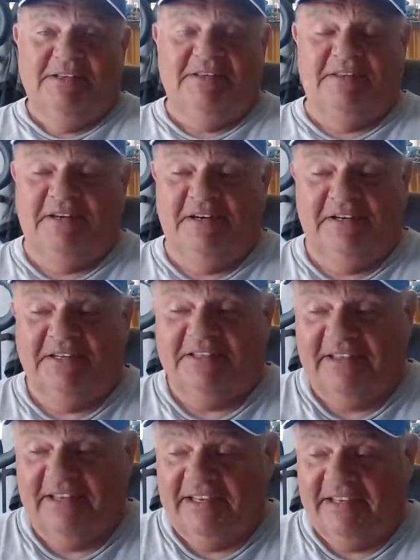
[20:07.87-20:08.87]
It's
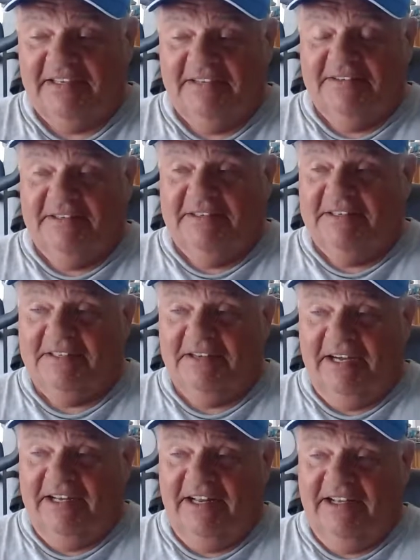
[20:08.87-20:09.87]
like, so
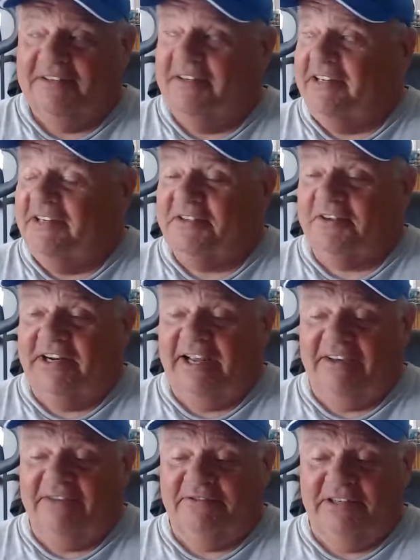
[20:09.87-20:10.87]
I don't know. I just try to
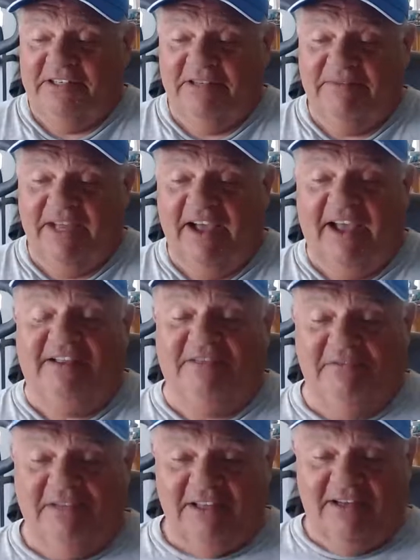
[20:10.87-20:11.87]
have fun. I'm the guy at the
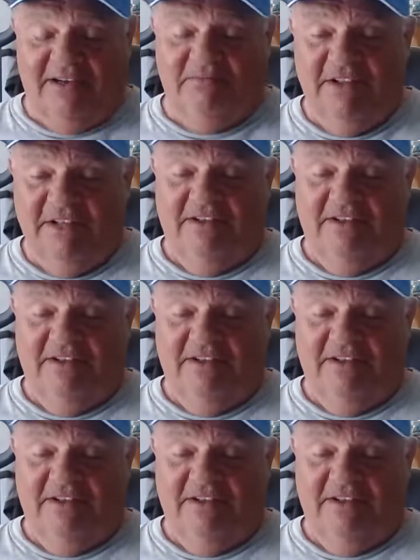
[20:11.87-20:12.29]
club.